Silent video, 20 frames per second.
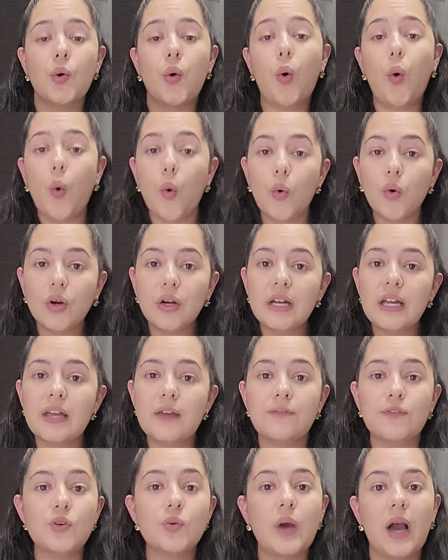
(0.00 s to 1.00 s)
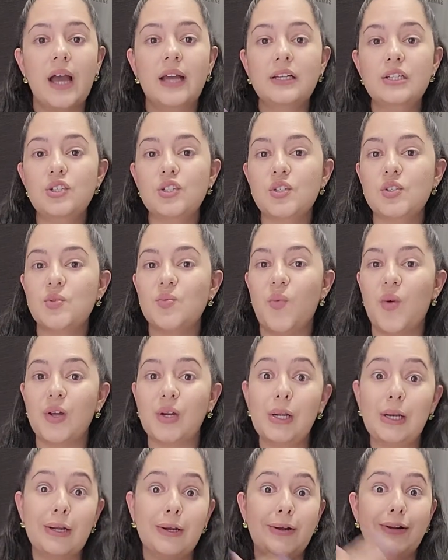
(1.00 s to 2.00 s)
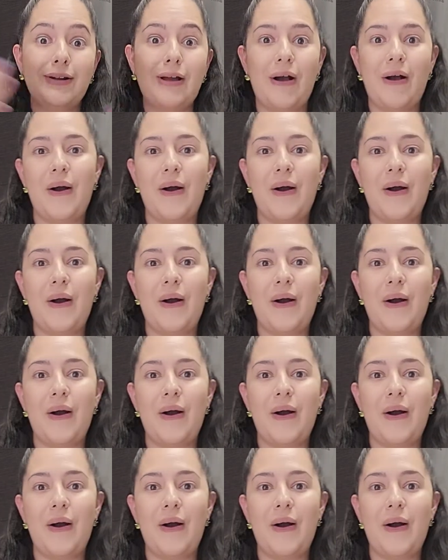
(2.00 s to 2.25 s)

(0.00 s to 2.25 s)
Or if you kind of just want to learn